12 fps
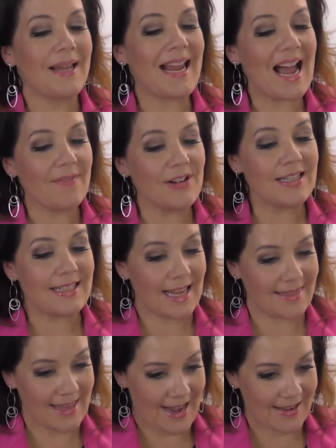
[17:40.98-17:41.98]
But having
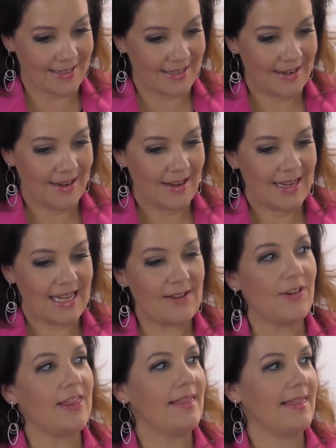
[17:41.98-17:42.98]
said that,
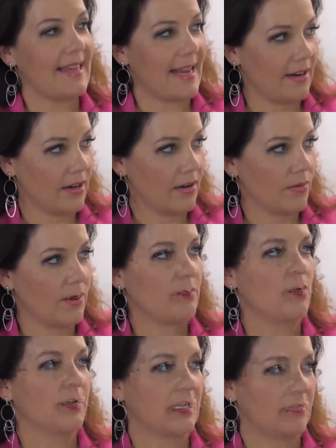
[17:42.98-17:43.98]
even there, we
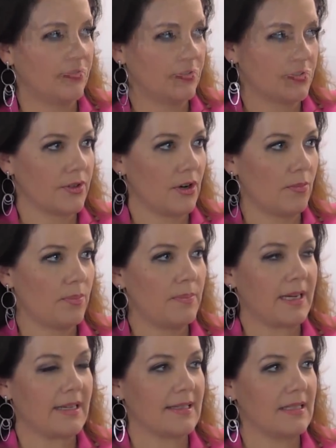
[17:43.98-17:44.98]
won't get a full scope
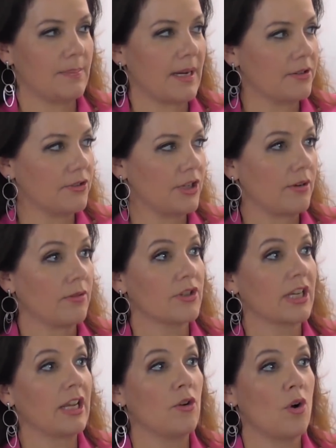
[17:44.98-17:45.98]
because Inspector
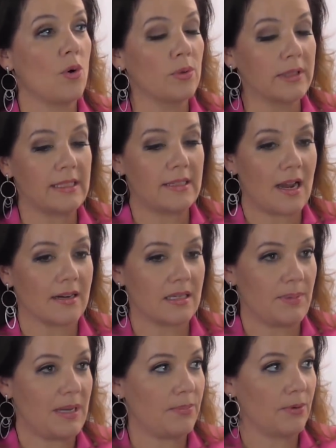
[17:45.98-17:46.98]
Generals can only talk
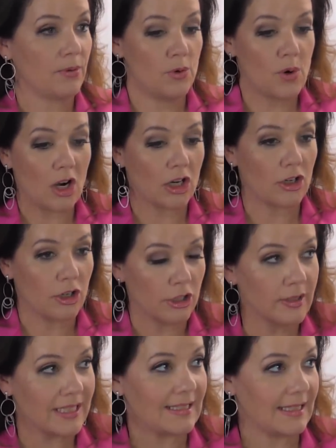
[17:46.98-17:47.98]
to people who are
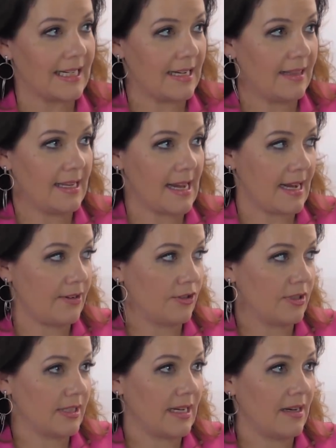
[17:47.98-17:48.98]
currently in the
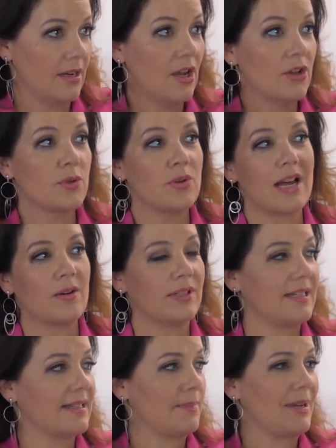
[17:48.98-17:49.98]
agency. So not
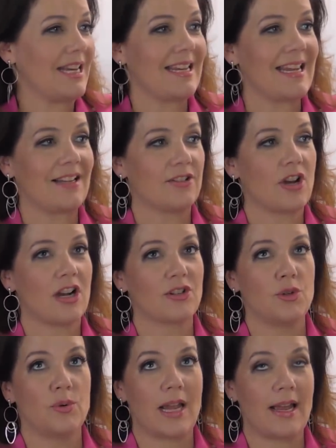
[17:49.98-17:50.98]
only does that mean he can't
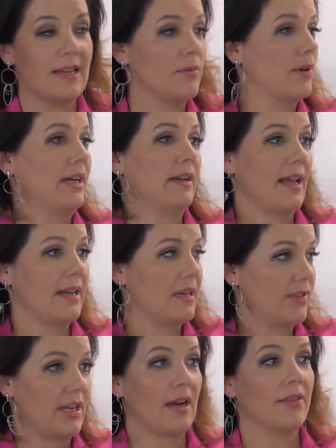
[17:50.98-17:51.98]
talk to anyone at
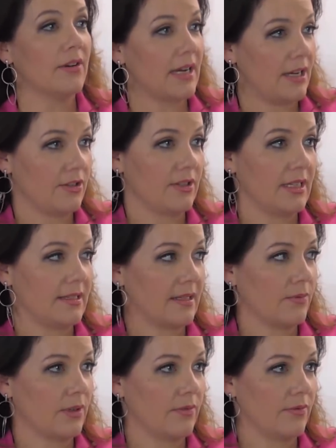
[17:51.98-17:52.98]
any of the other agencies
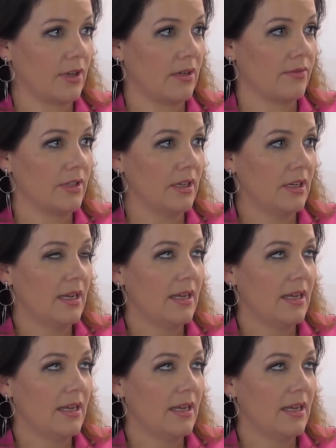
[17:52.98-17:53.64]
that were involved,